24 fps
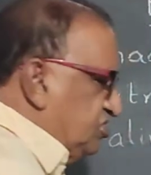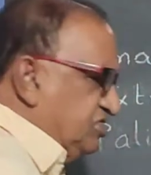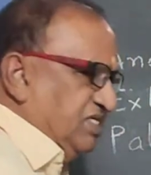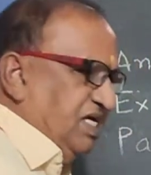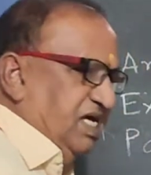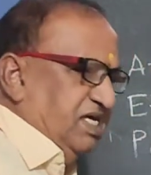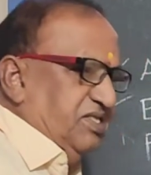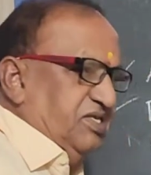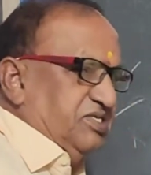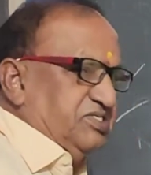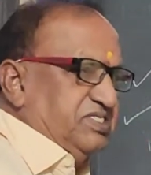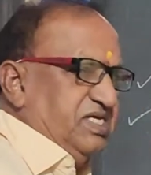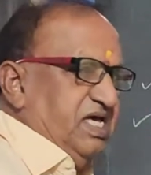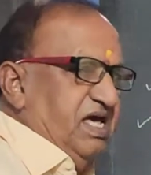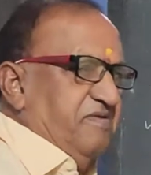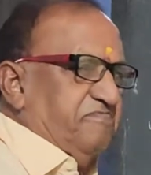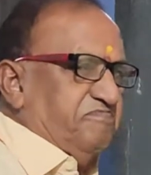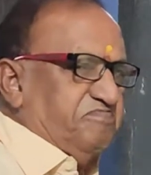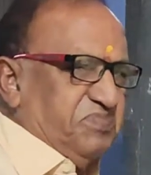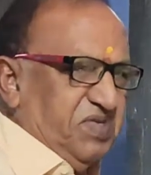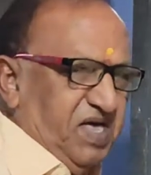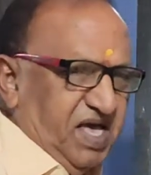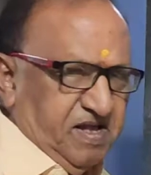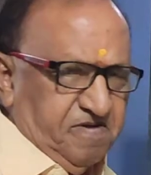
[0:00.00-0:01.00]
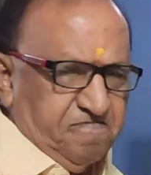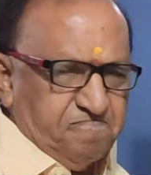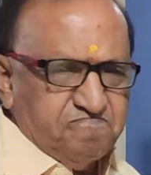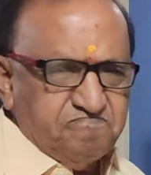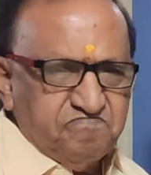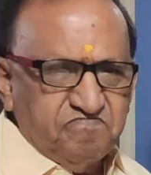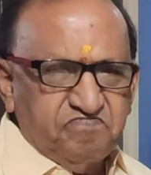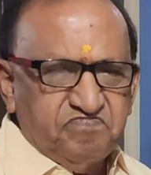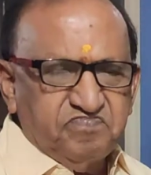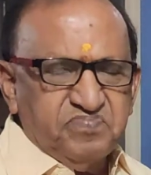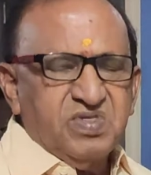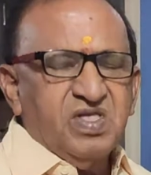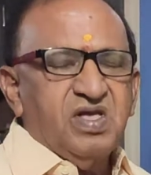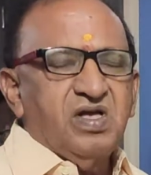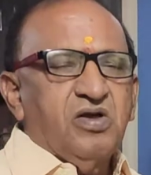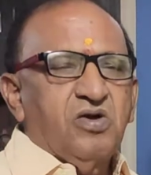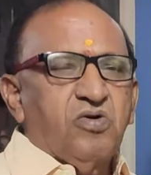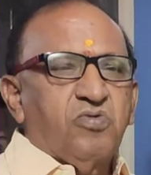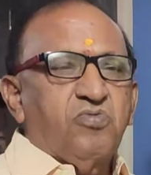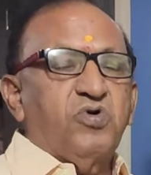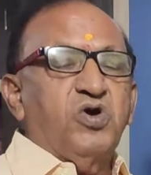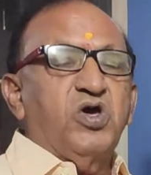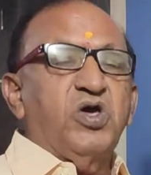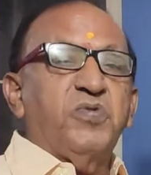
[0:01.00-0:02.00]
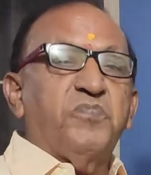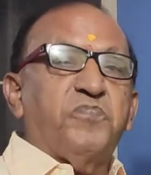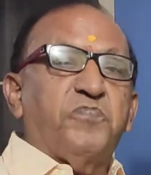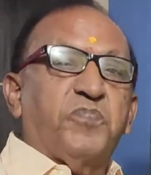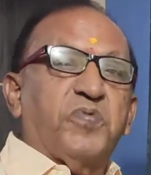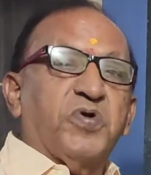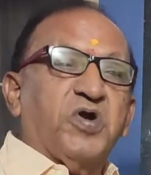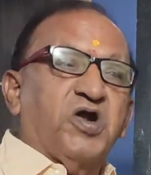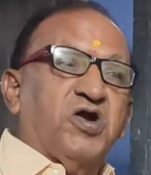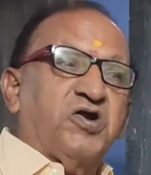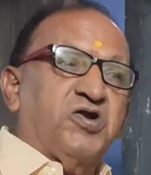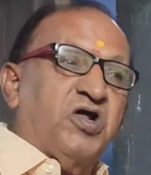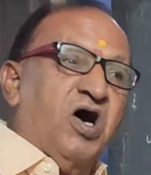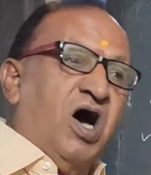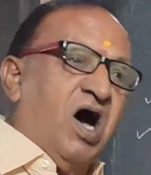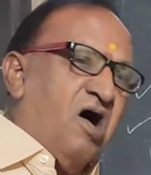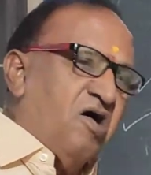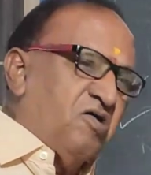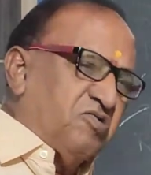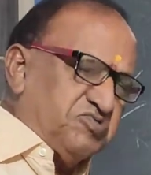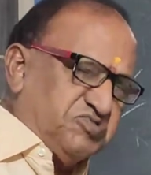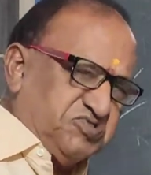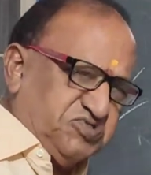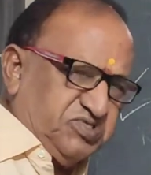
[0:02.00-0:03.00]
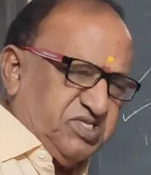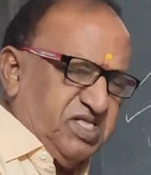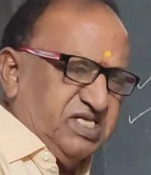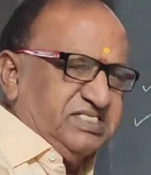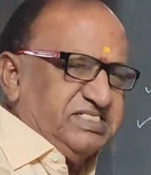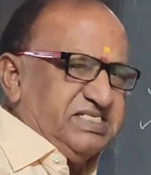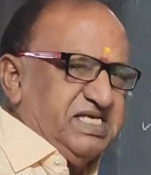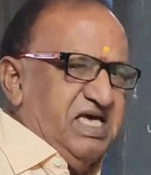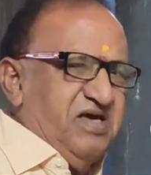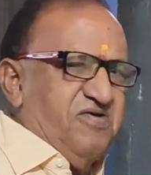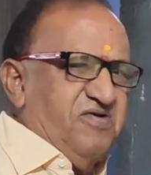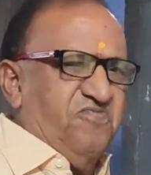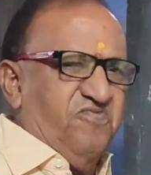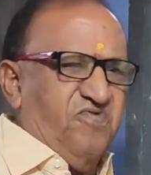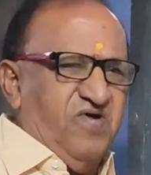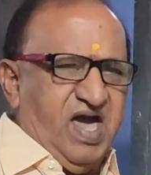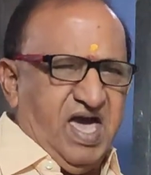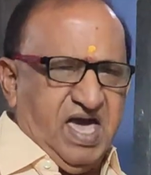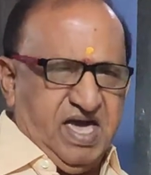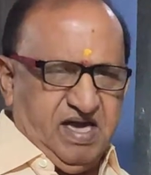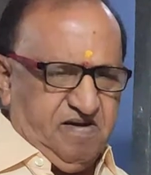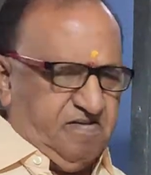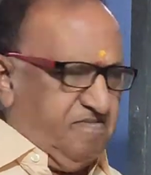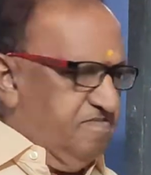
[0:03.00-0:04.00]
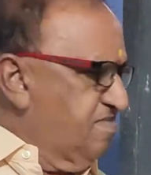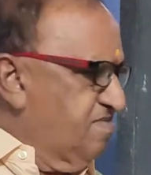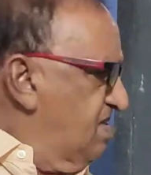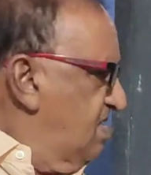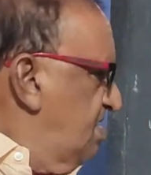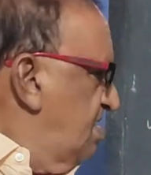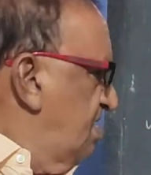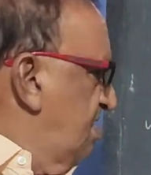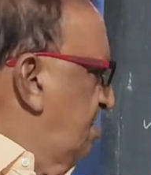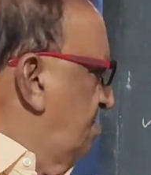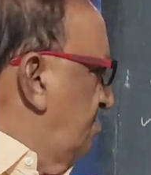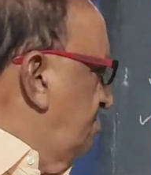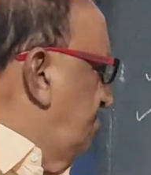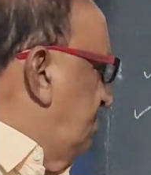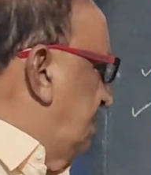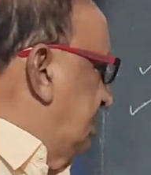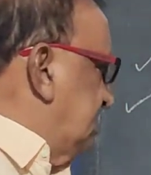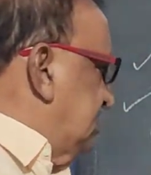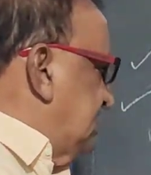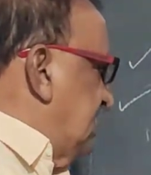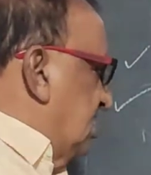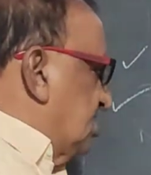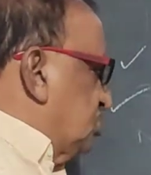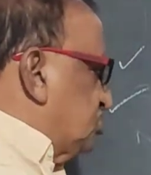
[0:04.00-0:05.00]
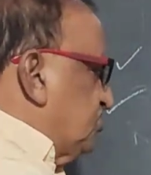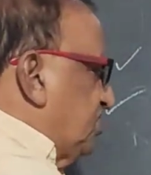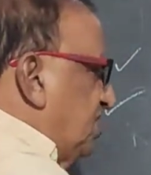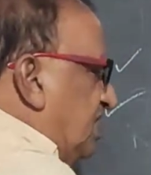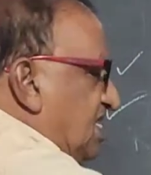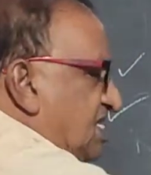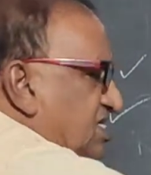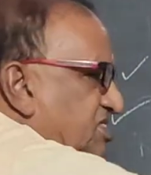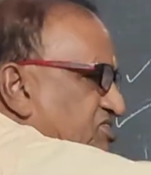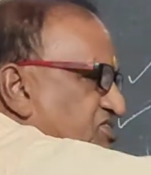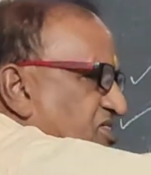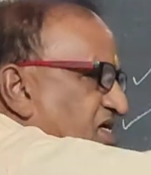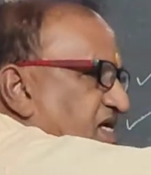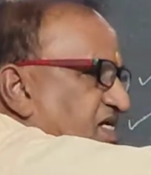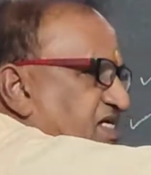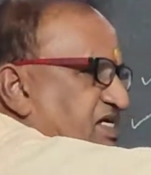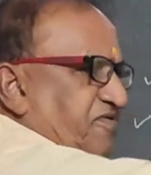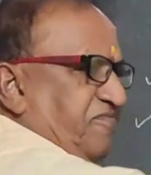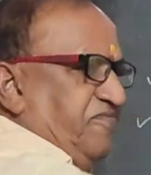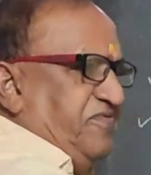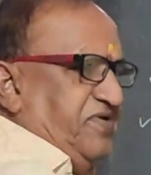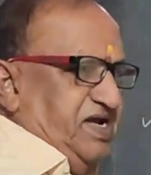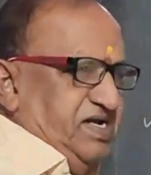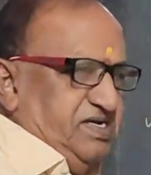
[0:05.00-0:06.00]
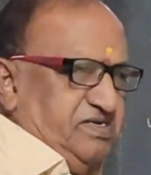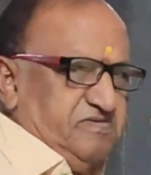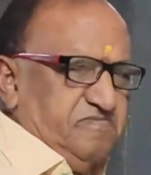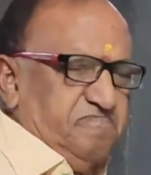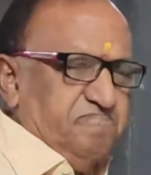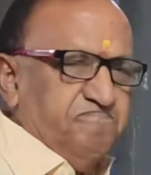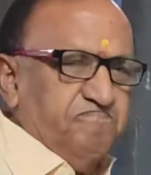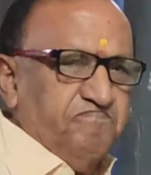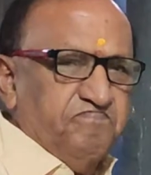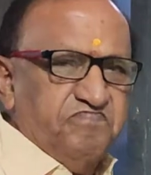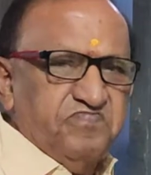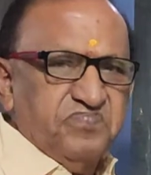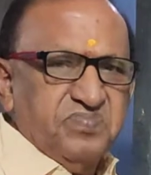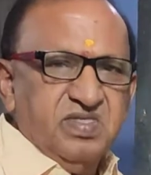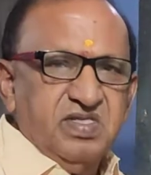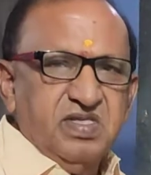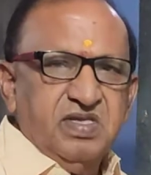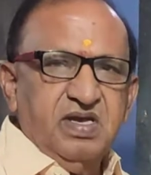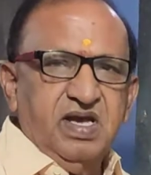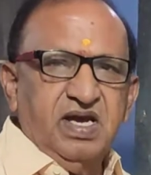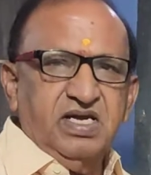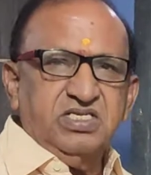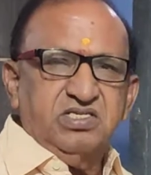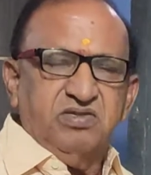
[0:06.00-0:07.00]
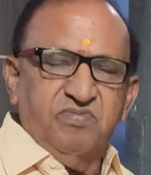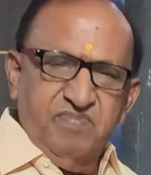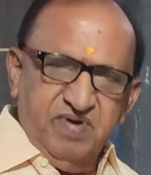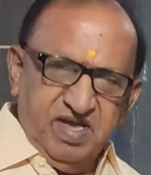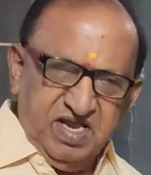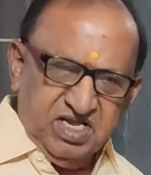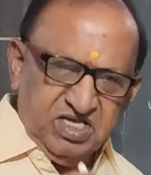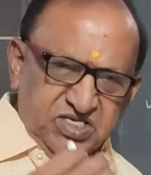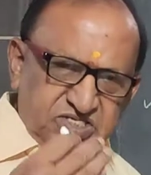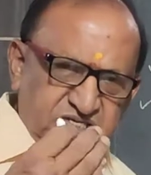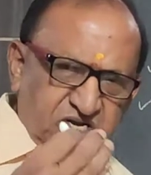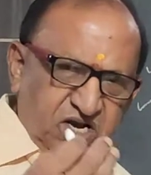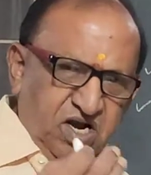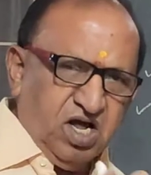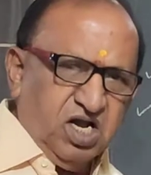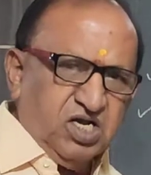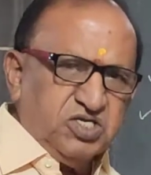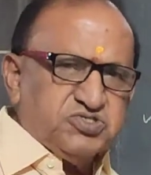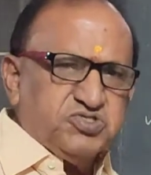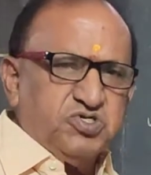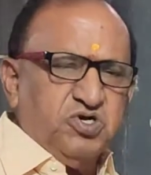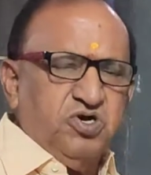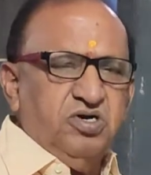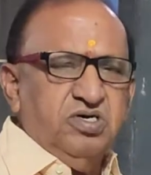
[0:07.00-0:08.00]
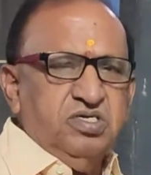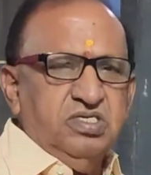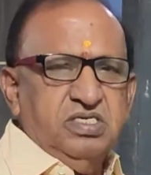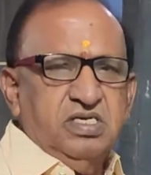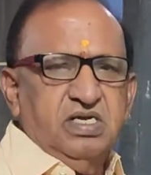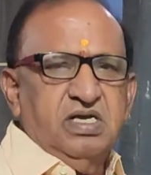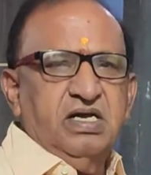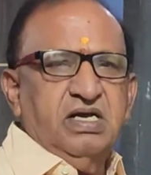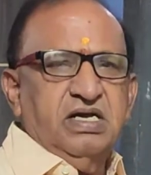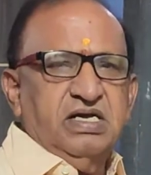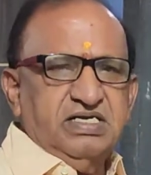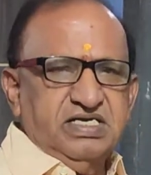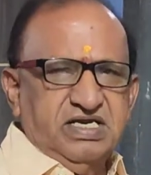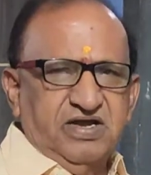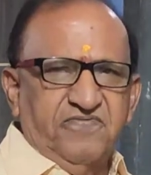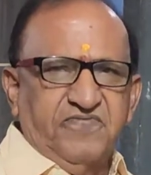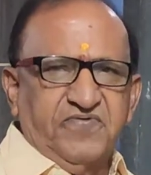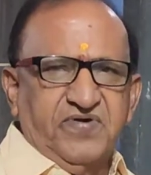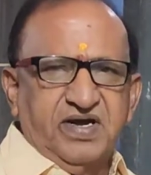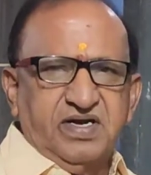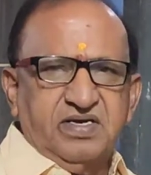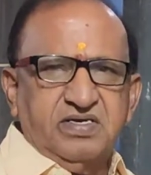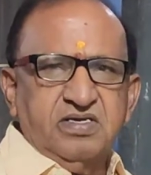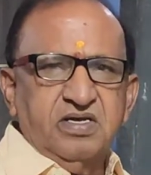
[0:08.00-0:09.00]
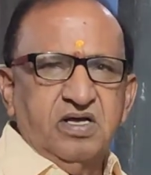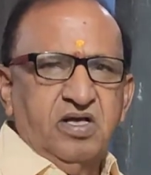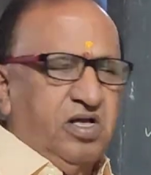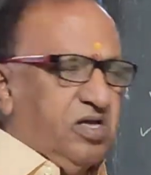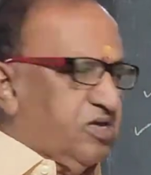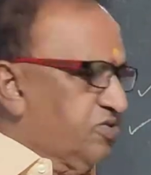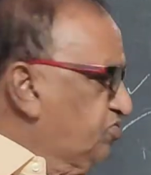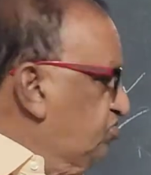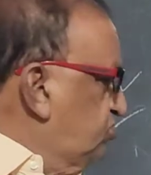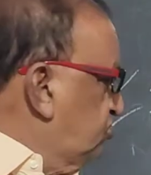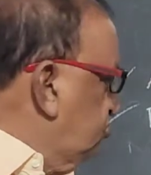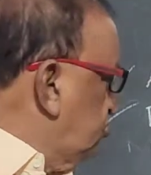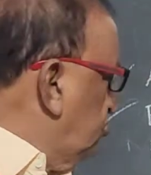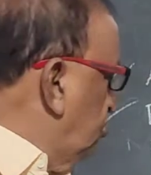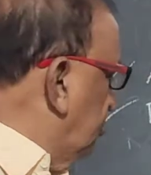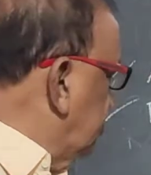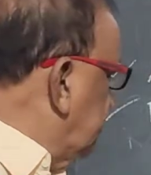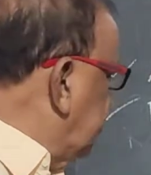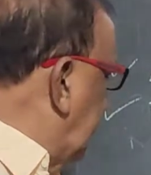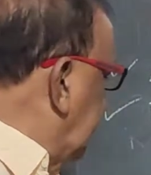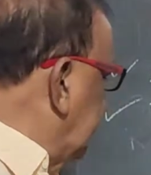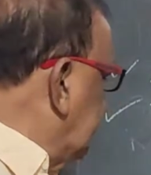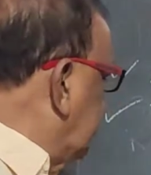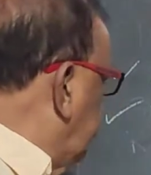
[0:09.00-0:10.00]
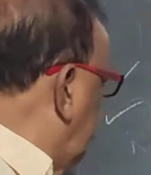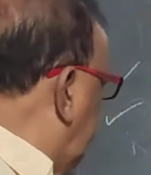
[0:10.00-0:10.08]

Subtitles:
say the same thing. We pronounce the same way, but their spellings are different. And the meanings are also different. So such